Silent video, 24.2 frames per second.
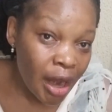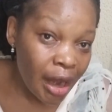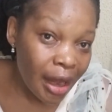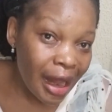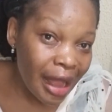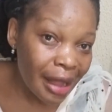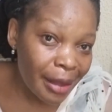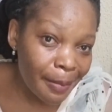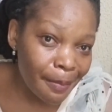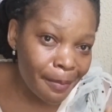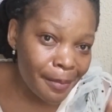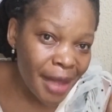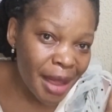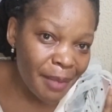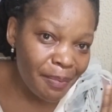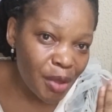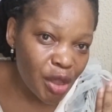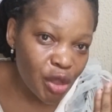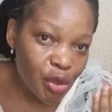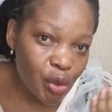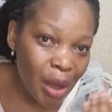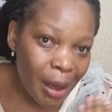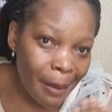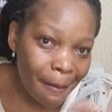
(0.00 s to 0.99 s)
Like,
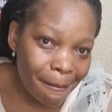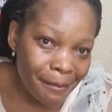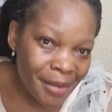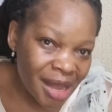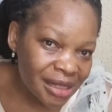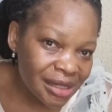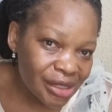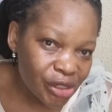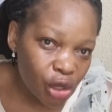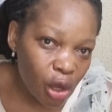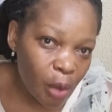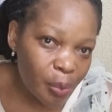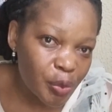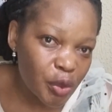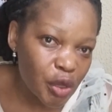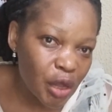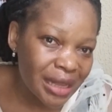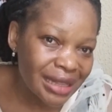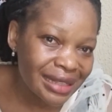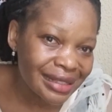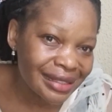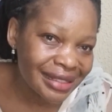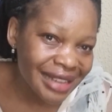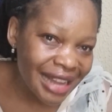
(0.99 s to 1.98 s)
maybe you are messed up,
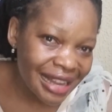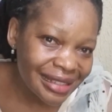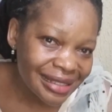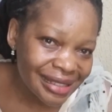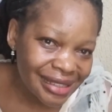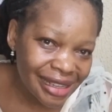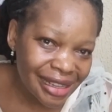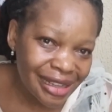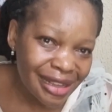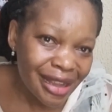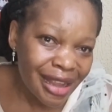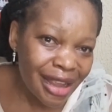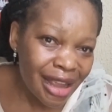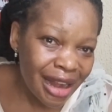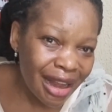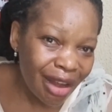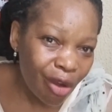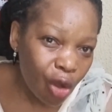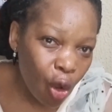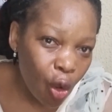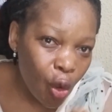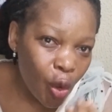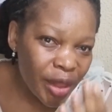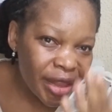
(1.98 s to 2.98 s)
you're dirty,
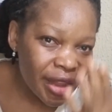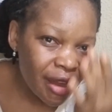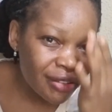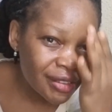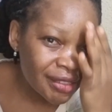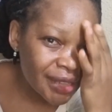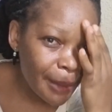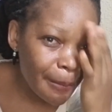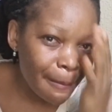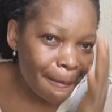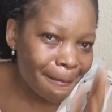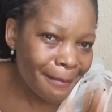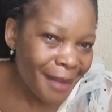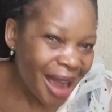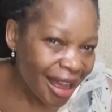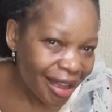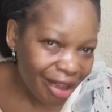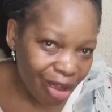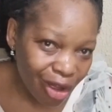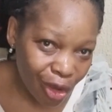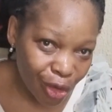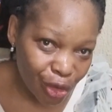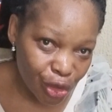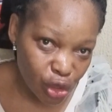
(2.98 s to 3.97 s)
or there's a
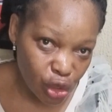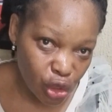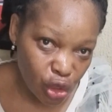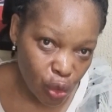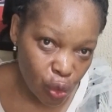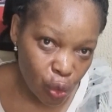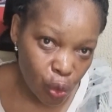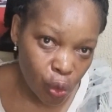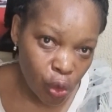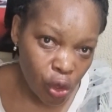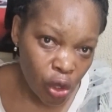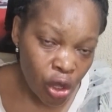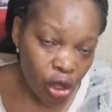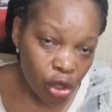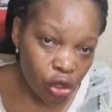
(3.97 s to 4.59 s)
mark on you.